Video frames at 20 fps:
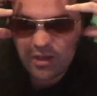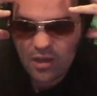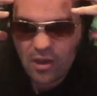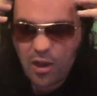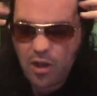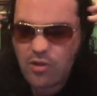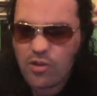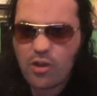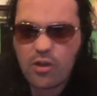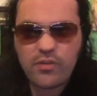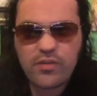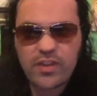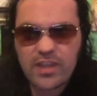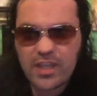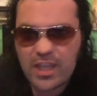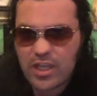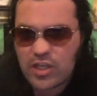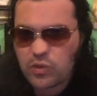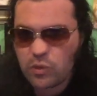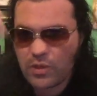Although
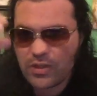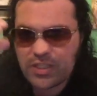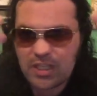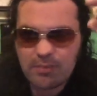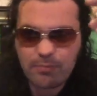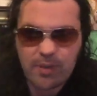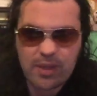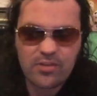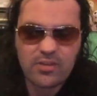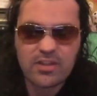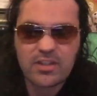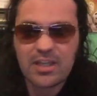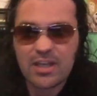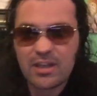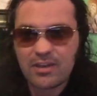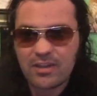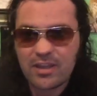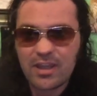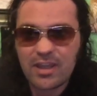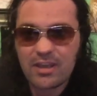each one did a
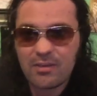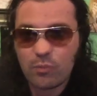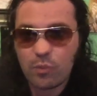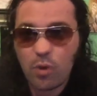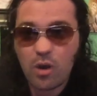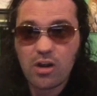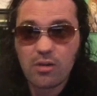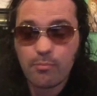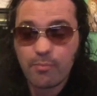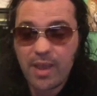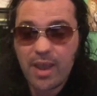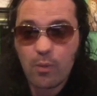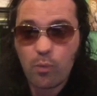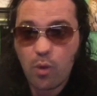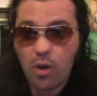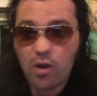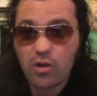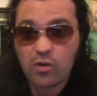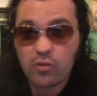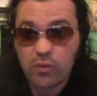
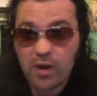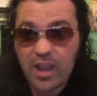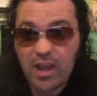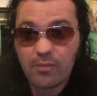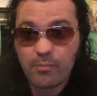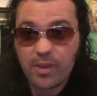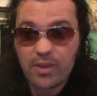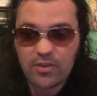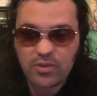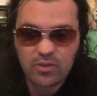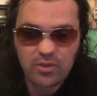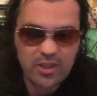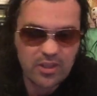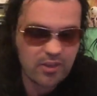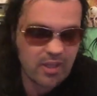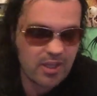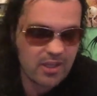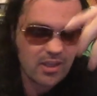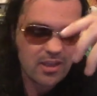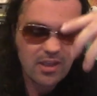round, basically.
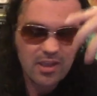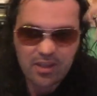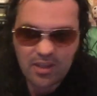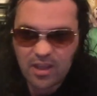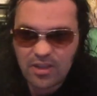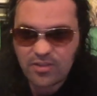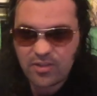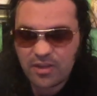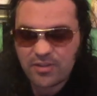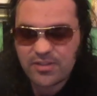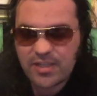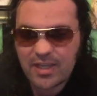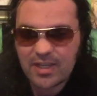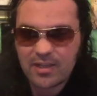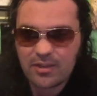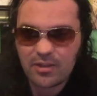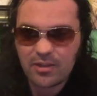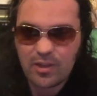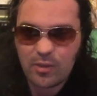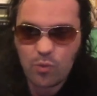Like, Godzilla
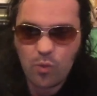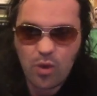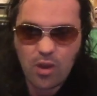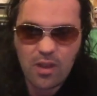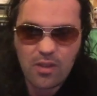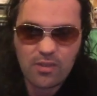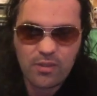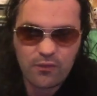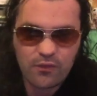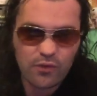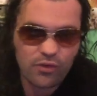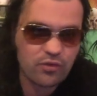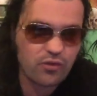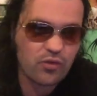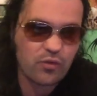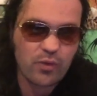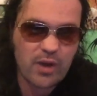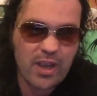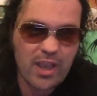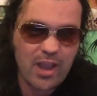technically won the first
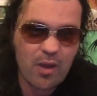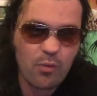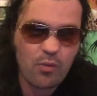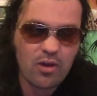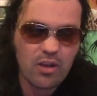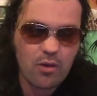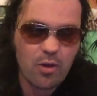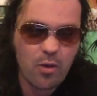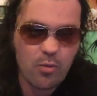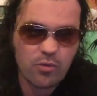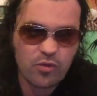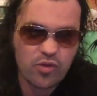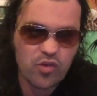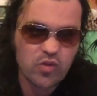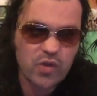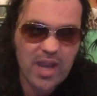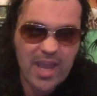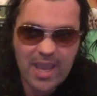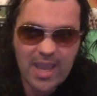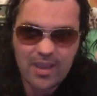round, where he almost
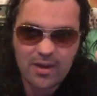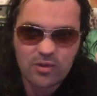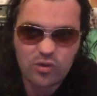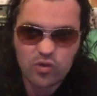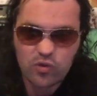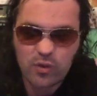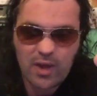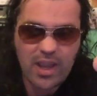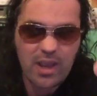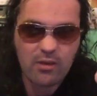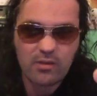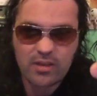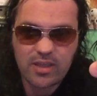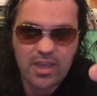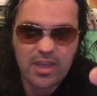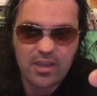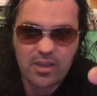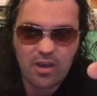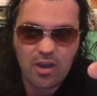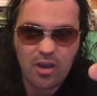drowned
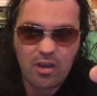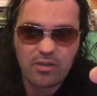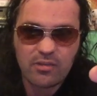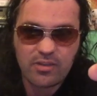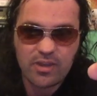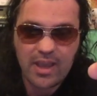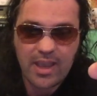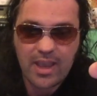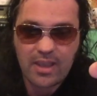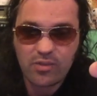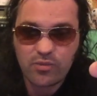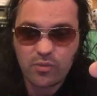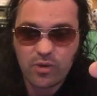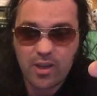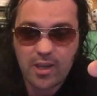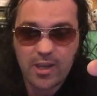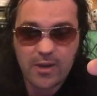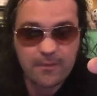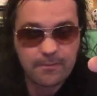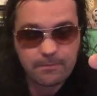King Kong's ass,
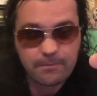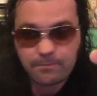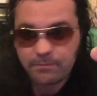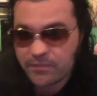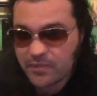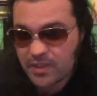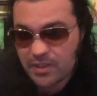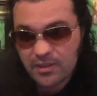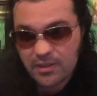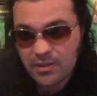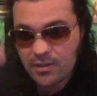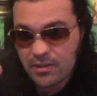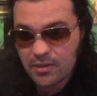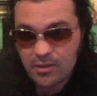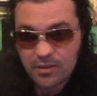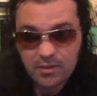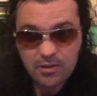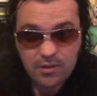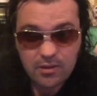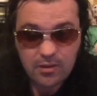right?
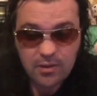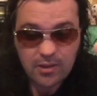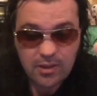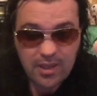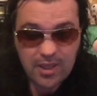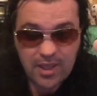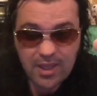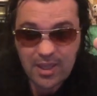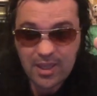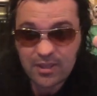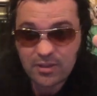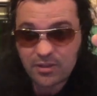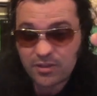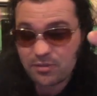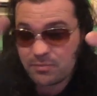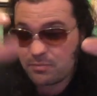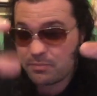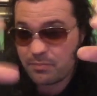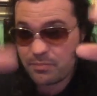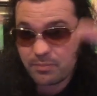
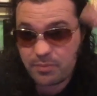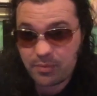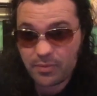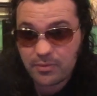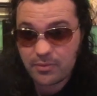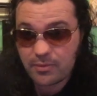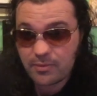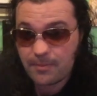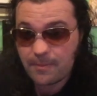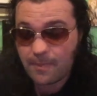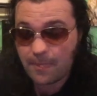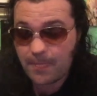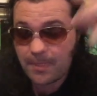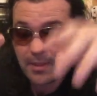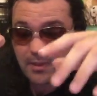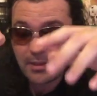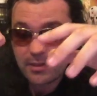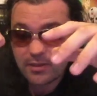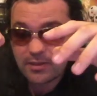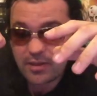And
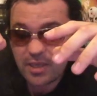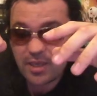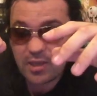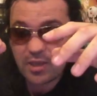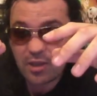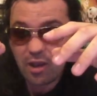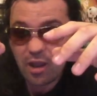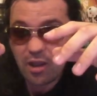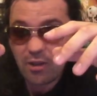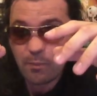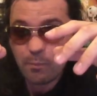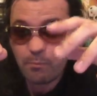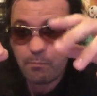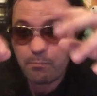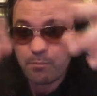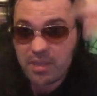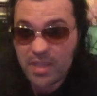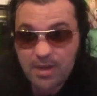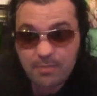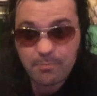King Kong
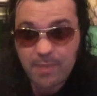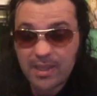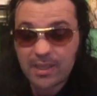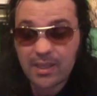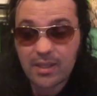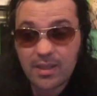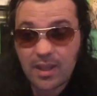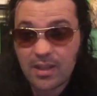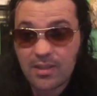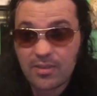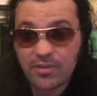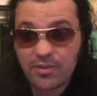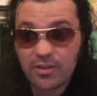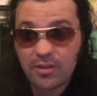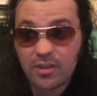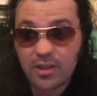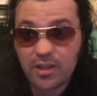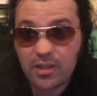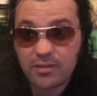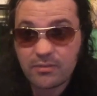beat
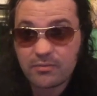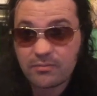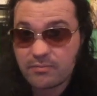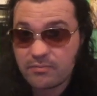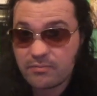Mechagodzilla.